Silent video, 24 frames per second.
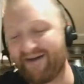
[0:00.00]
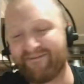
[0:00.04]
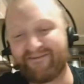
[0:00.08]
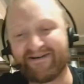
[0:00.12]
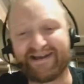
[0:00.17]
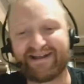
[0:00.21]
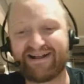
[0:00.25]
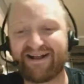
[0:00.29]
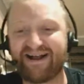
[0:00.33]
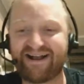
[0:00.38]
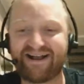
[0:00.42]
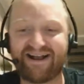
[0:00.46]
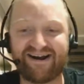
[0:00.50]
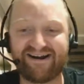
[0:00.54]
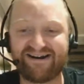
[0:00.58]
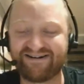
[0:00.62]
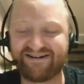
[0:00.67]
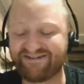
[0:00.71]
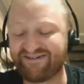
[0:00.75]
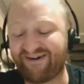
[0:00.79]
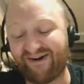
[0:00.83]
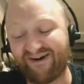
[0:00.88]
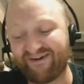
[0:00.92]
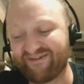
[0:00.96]
mean,
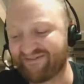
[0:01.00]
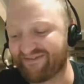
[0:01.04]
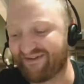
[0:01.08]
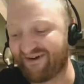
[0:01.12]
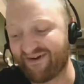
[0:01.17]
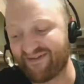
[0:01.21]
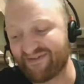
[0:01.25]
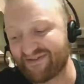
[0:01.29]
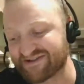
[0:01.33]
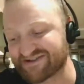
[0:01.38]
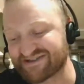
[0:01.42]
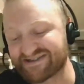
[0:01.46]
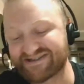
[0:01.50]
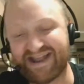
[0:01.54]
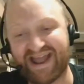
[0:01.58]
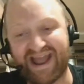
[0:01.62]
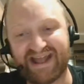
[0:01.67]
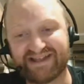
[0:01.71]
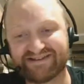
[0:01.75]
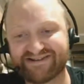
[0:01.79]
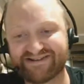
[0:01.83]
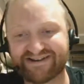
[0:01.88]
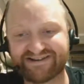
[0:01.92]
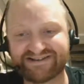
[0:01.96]
I on the
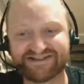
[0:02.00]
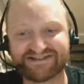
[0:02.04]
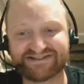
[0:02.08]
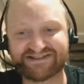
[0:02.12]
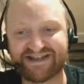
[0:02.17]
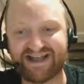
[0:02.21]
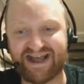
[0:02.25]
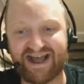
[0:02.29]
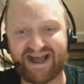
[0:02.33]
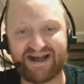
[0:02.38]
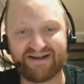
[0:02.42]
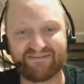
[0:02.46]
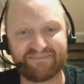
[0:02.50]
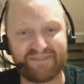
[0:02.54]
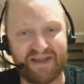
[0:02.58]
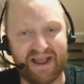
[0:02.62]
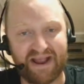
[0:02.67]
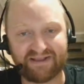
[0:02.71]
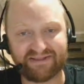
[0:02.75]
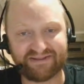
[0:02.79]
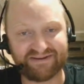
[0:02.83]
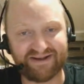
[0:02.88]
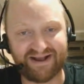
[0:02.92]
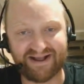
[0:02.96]
stats, I just can't
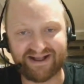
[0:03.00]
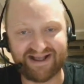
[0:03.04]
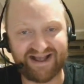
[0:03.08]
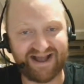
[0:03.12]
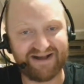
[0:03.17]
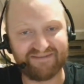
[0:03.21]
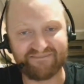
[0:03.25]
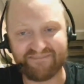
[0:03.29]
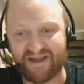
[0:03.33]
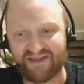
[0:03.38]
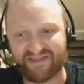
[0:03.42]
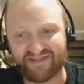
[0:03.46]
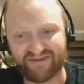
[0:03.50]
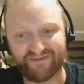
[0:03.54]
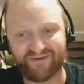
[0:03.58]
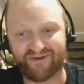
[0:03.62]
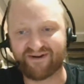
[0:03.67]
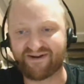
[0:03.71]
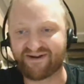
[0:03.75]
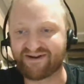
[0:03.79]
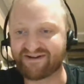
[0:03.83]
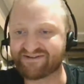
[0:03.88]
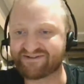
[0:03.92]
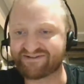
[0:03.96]
back. I can't back the Warriors.